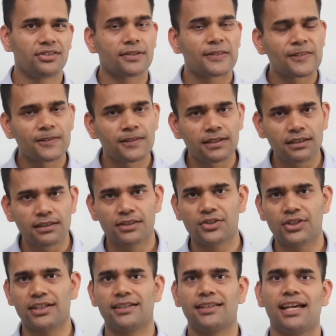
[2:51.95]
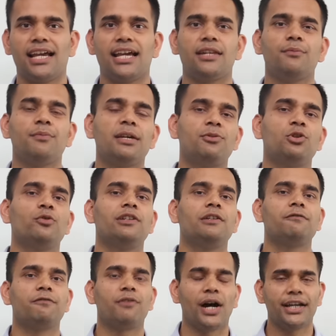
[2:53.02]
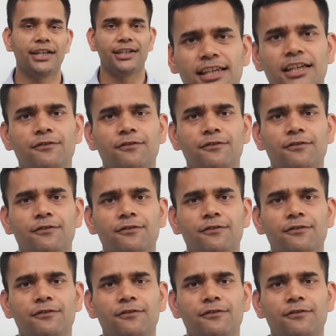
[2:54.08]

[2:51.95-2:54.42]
Just search it and maybe you will find it.